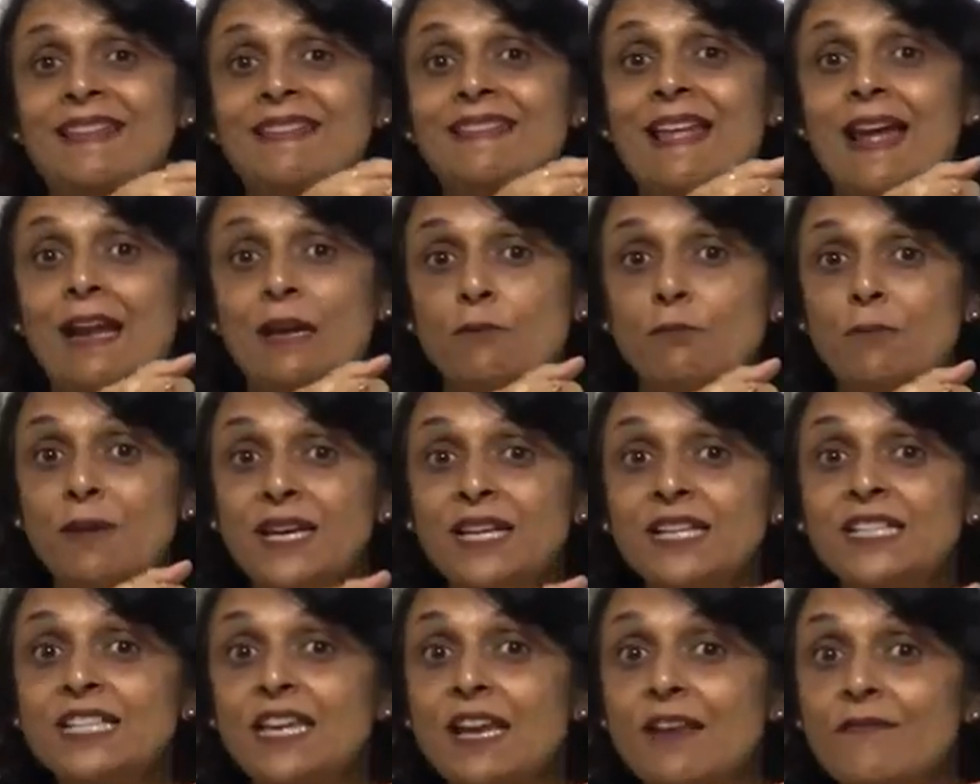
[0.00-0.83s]
That
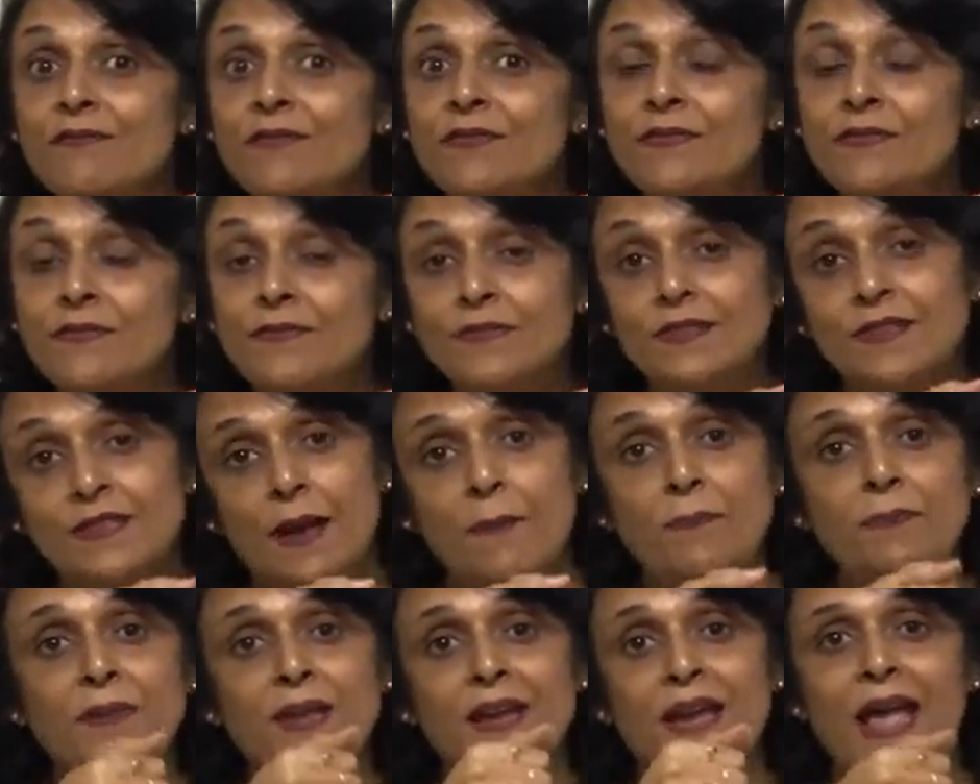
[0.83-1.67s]
means if
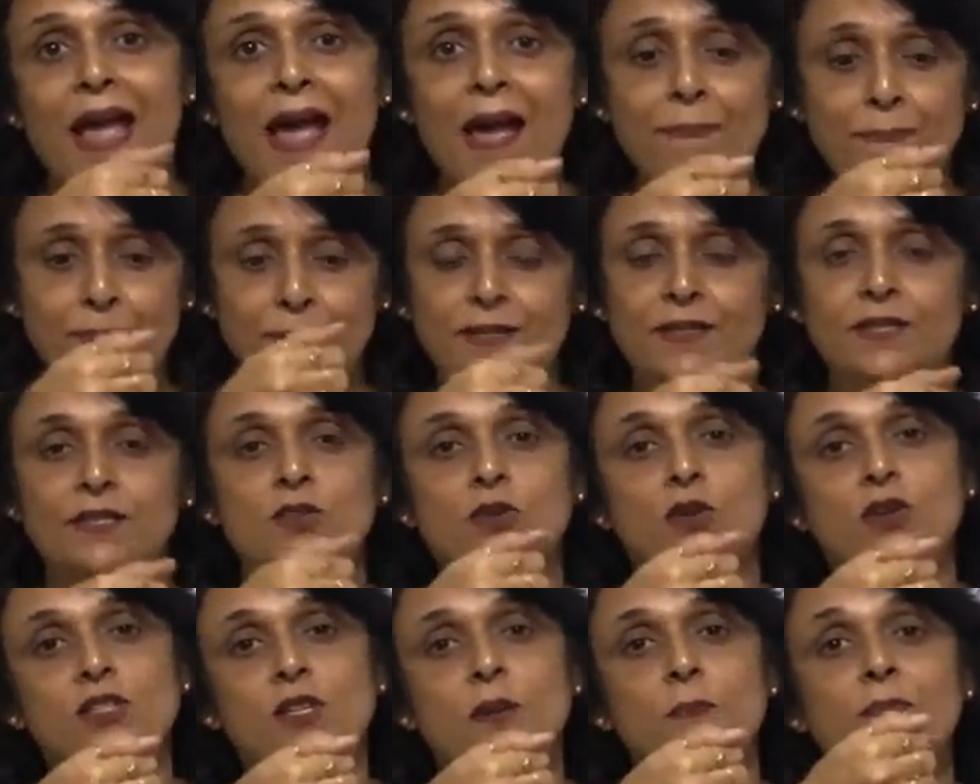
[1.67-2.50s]
something happens
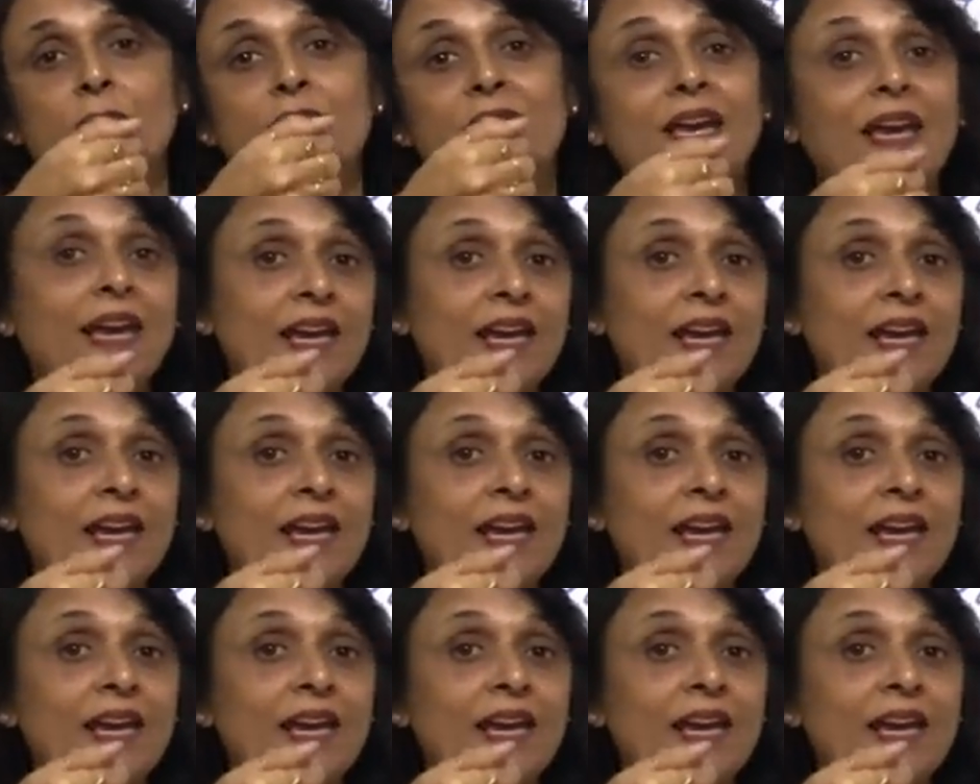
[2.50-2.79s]
or something